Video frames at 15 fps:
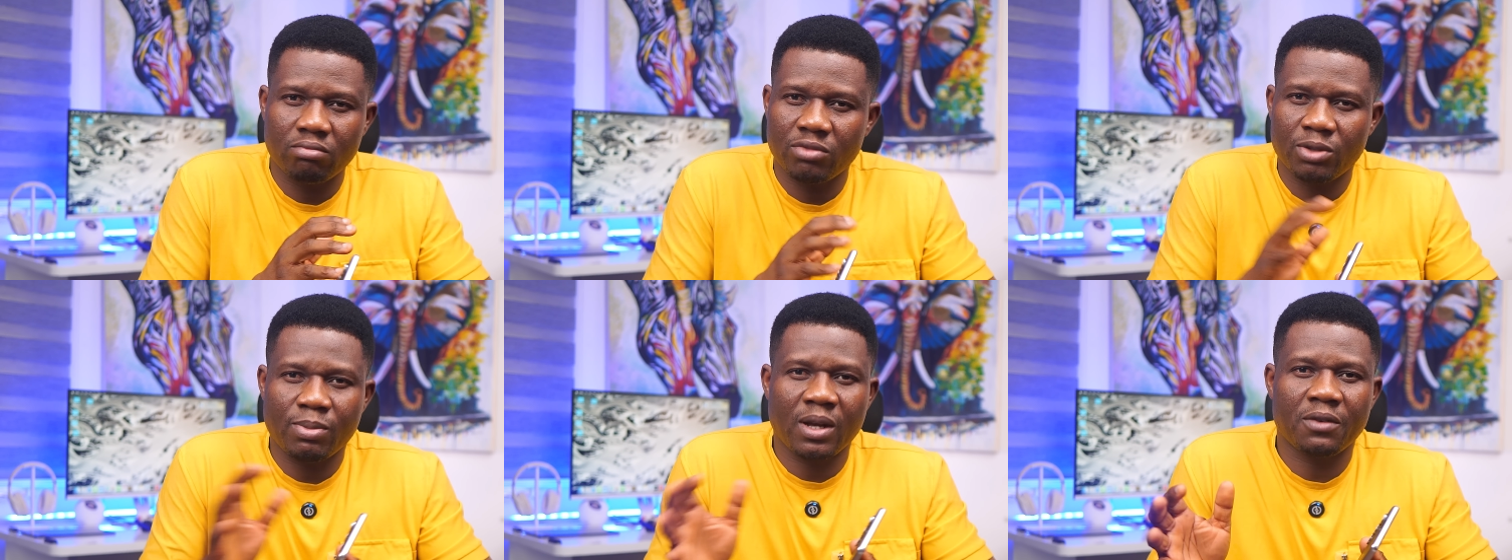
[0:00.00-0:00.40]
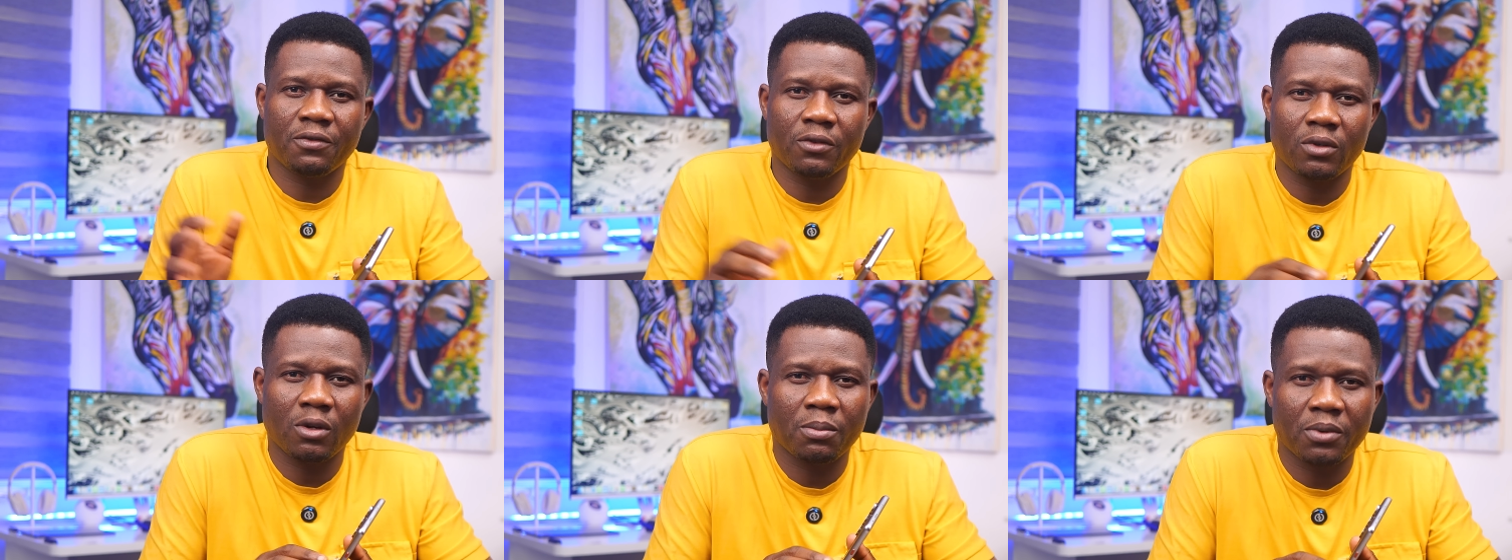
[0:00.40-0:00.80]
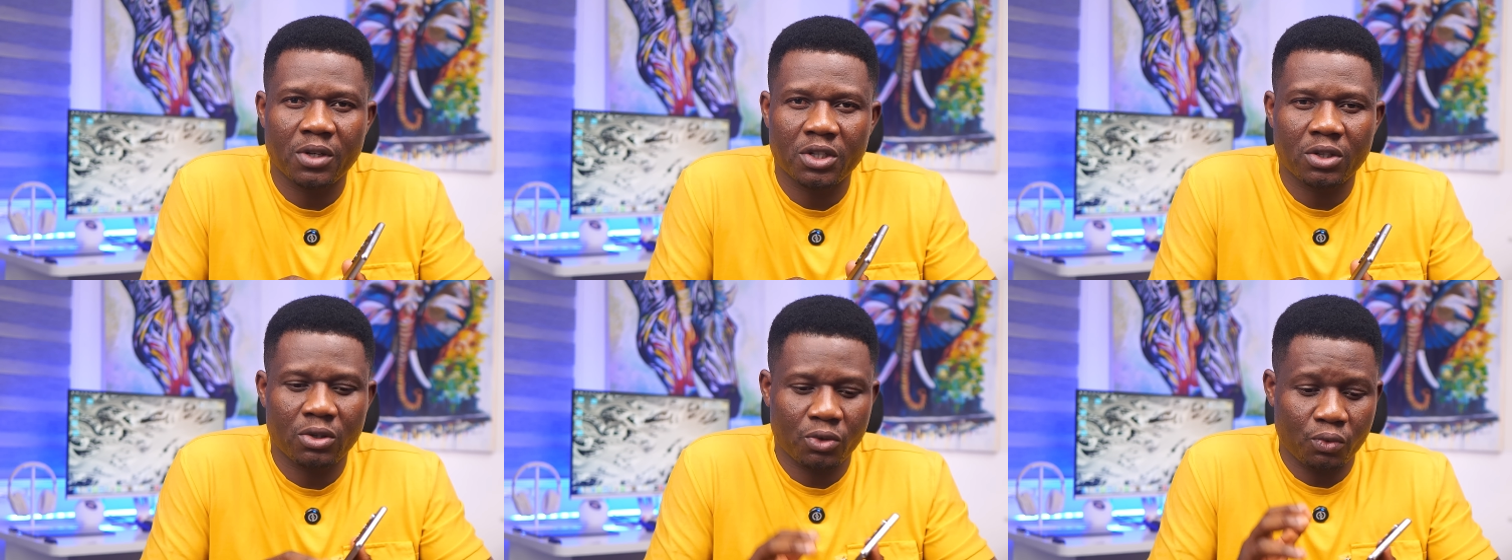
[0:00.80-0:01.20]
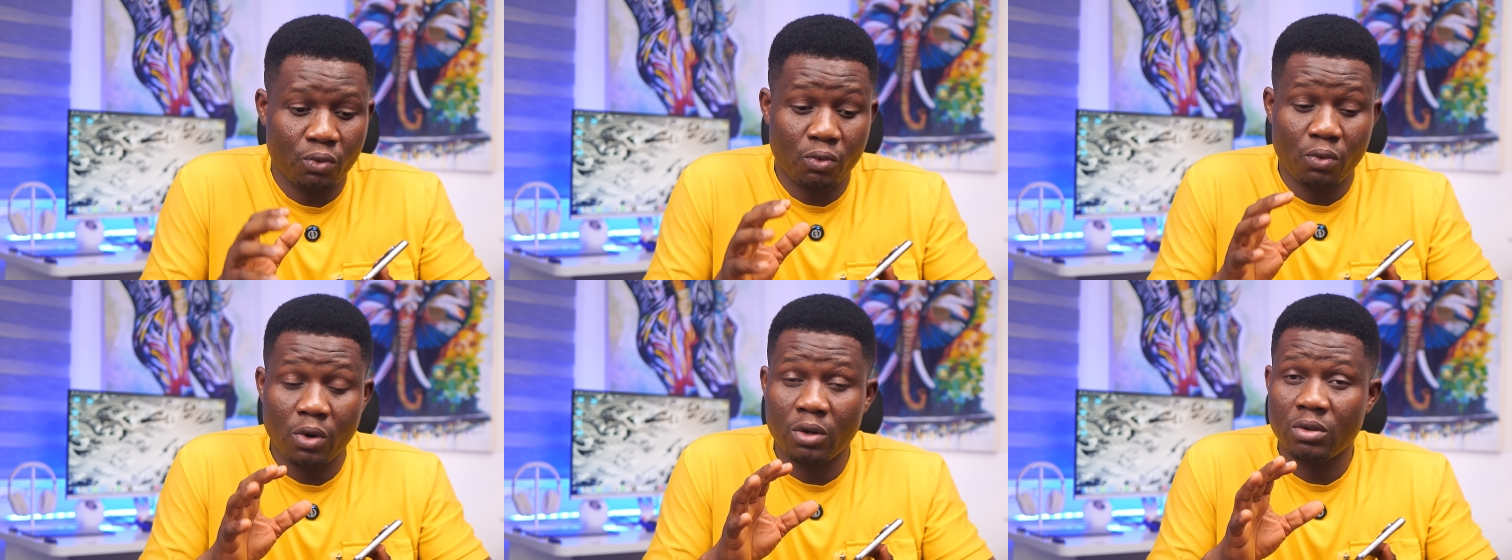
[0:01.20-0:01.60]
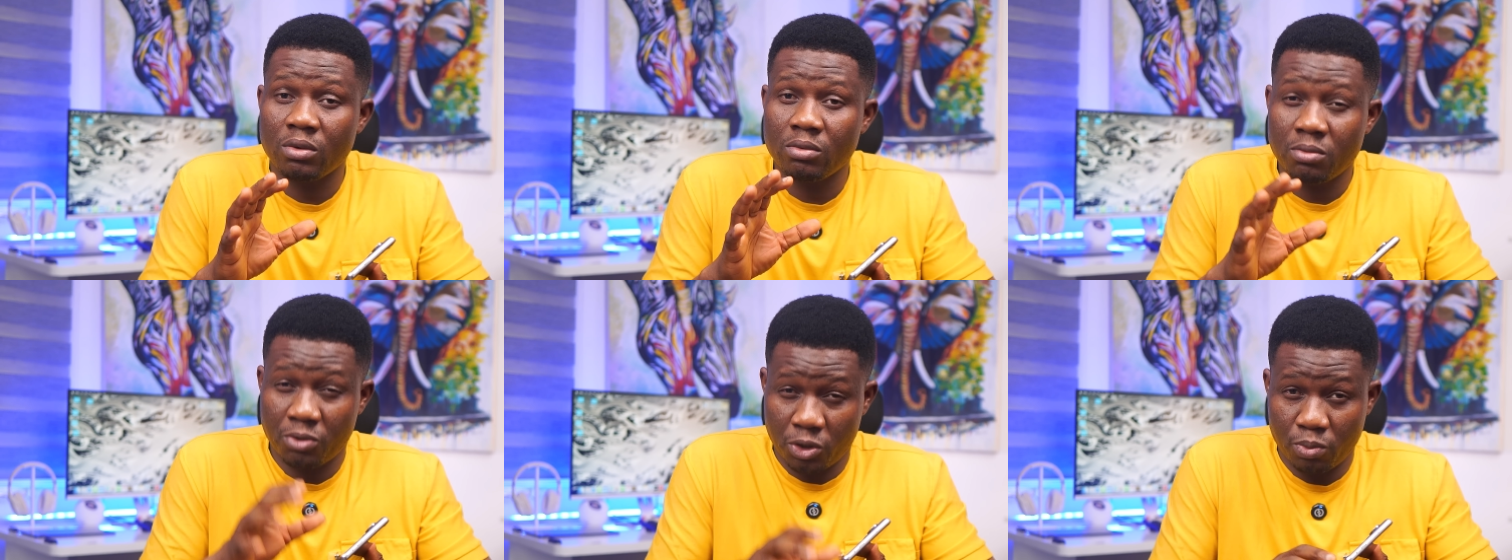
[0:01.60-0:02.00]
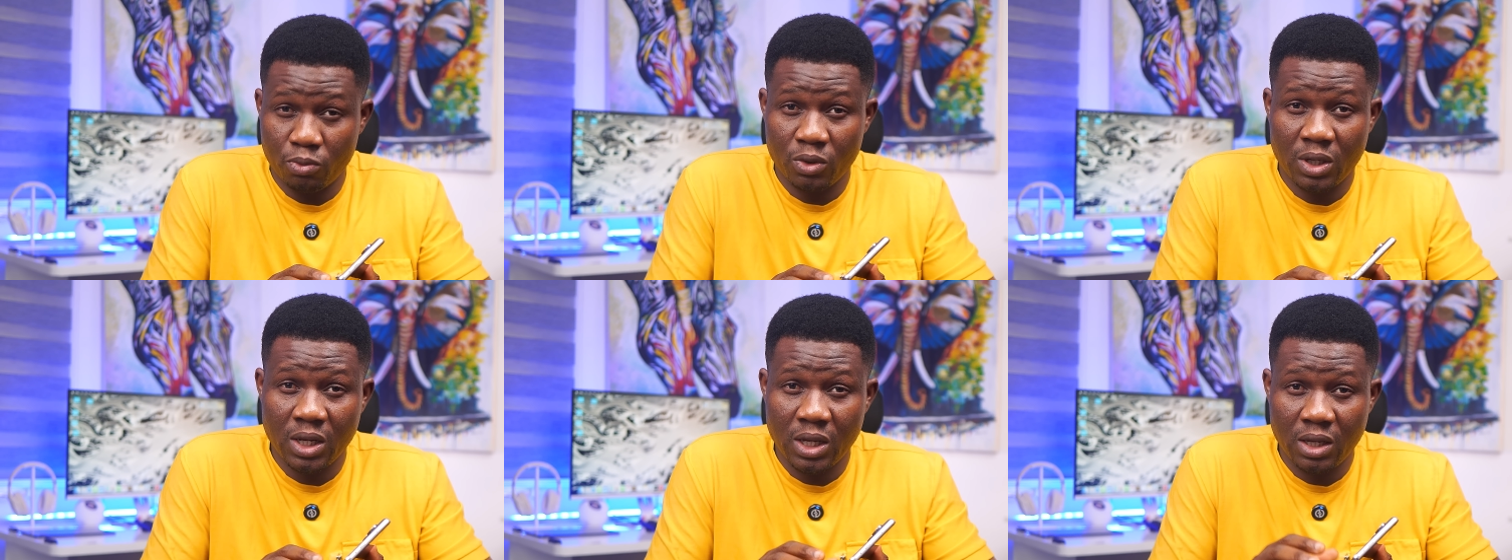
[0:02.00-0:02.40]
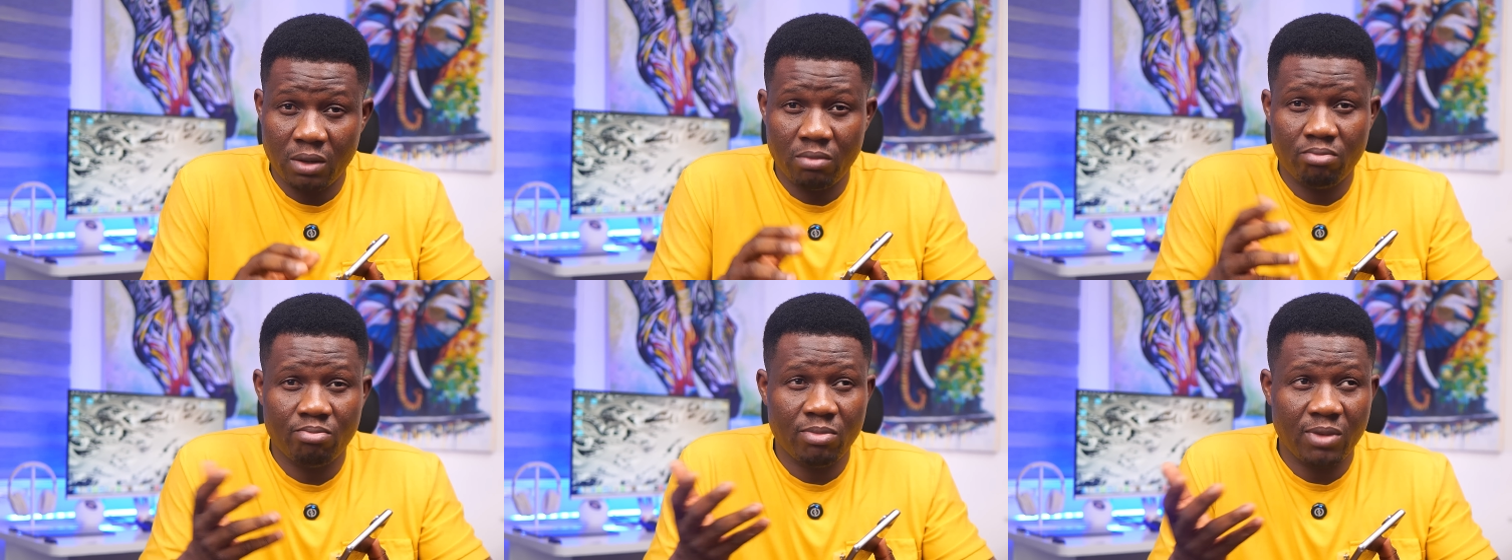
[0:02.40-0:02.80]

smartphone operations will run smoothly.